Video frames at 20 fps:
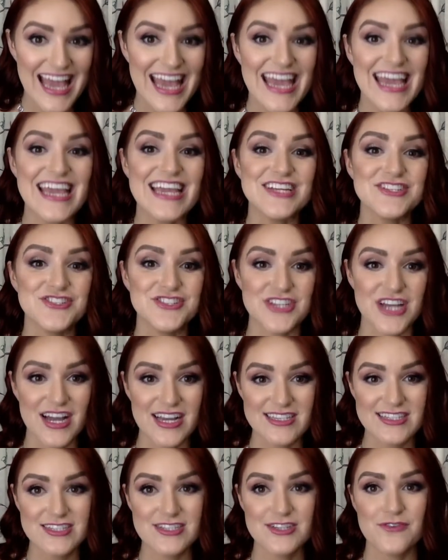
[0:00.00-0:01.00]
in
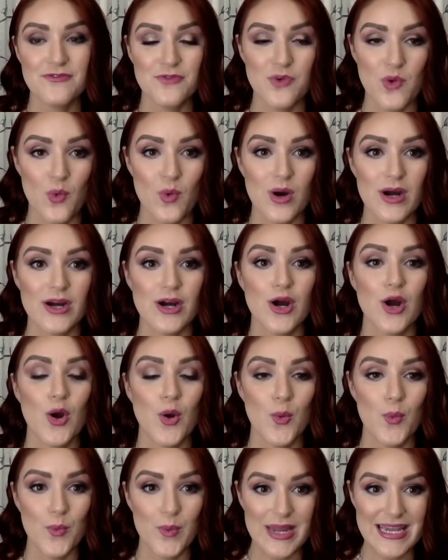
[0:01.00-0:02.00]
just four
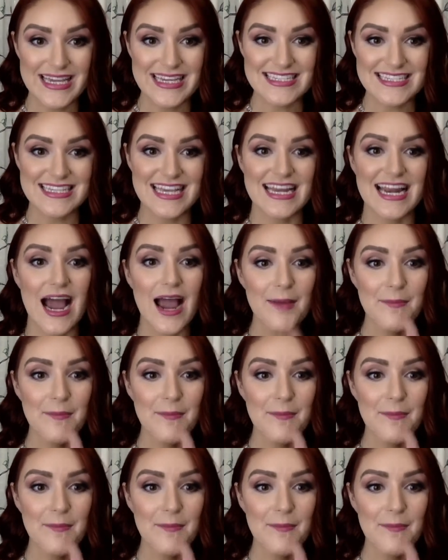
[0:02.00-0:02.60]
weeks. And I'm